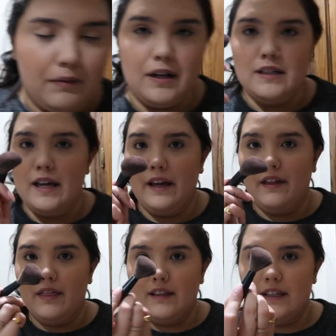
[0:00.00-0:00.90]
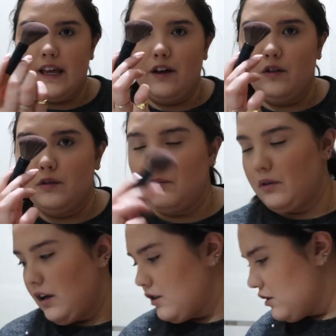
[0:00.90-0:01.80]
going to take this angled
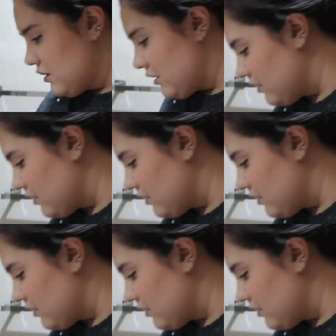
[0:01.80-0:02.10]
brush